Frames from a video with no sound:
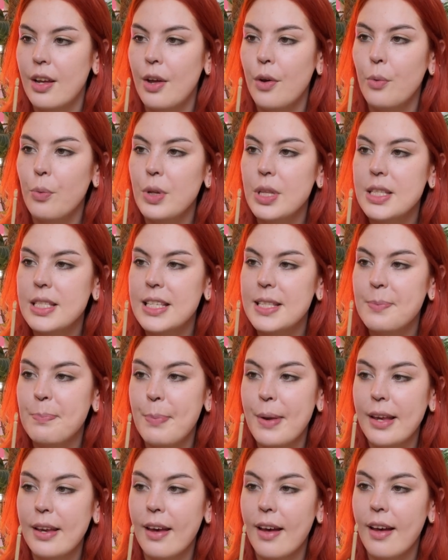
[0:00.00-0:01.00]
once it's
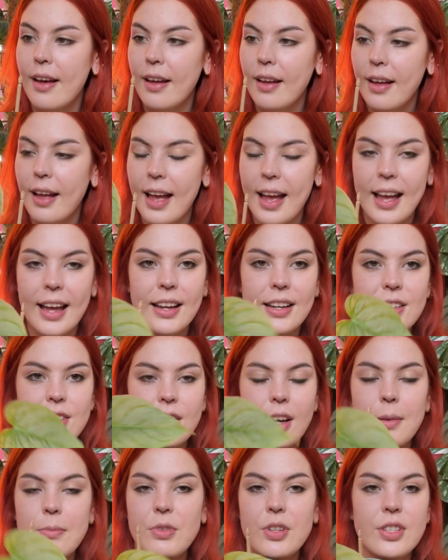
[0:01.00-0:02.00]
bigger, and
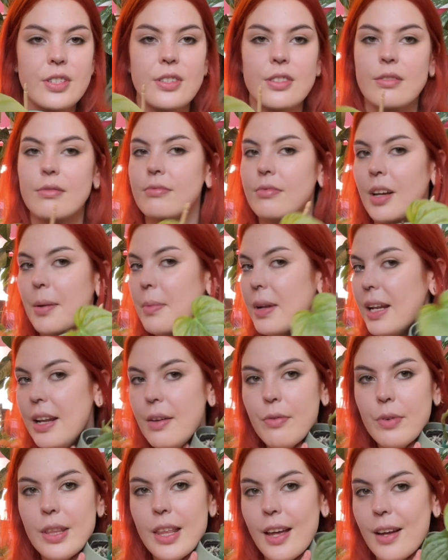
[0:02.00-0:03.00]
I'm in
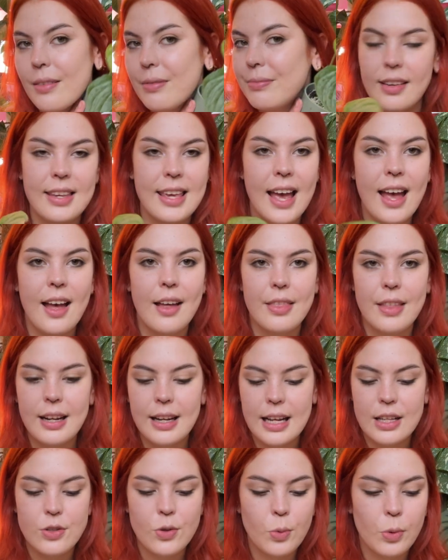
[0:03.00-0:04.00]
love with it. Yeah, I think
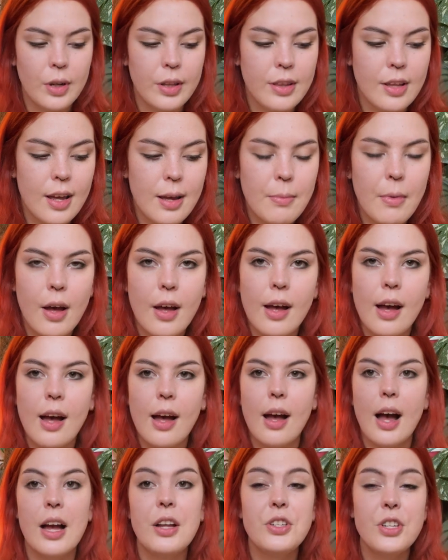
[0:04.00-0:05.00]
that's all of them.
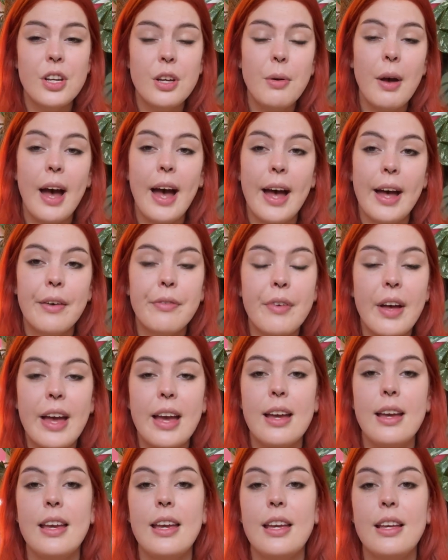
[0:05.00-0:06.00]
I do have
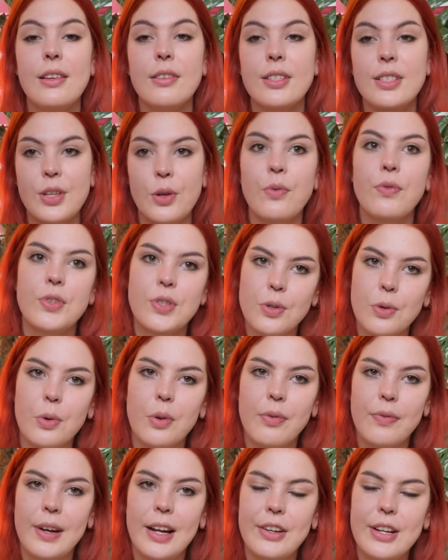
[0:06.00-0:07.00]
a silver
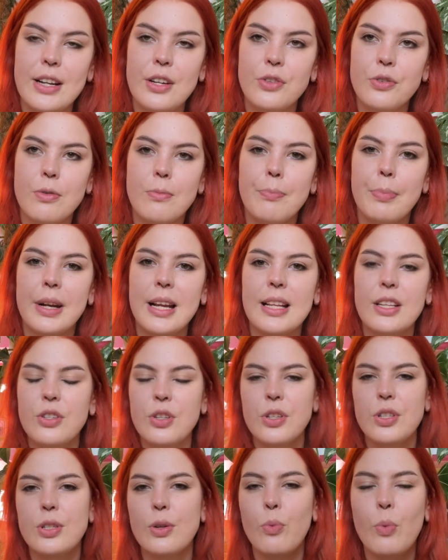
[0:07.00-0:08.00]
sword philodendron, but it's
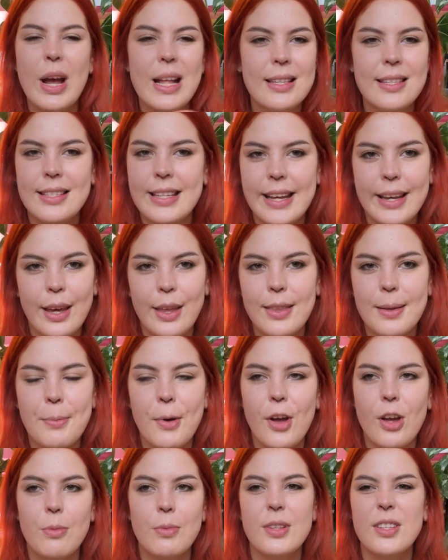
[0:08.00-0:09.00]
just a wet stick at the
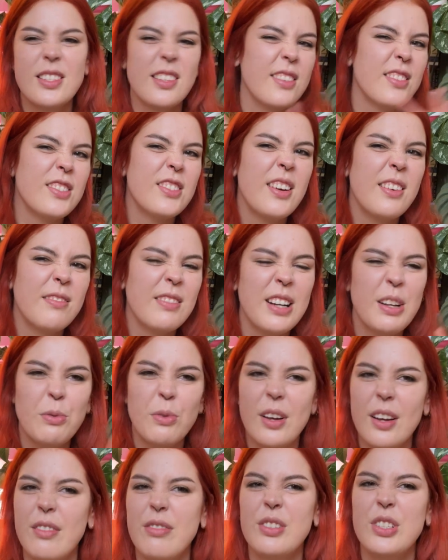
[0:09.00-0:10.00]
moment, so it's not really
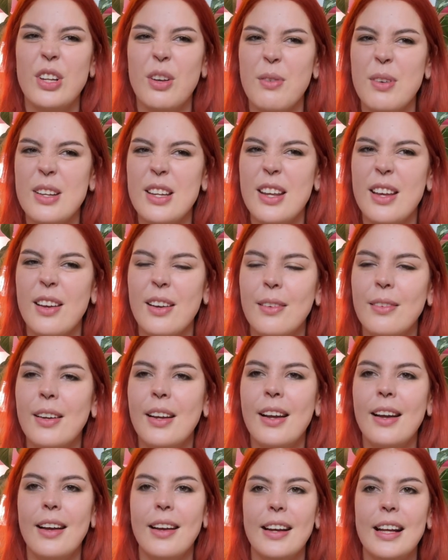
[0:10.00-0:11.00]
worth showing you.
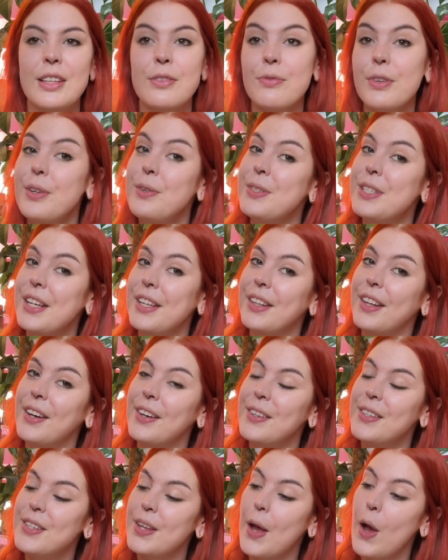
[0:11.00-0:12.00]
It's rooting
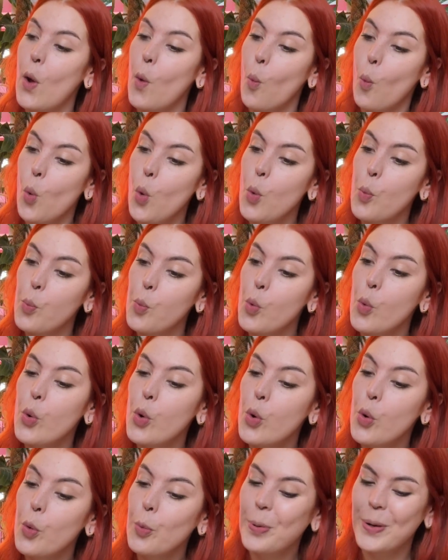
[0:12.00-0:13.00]
though, so whoop
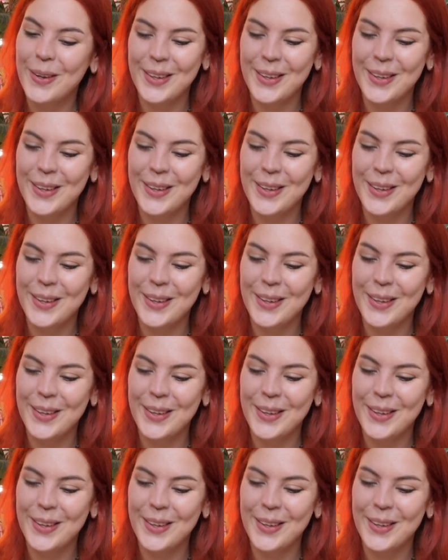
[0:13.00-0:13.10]
whoop.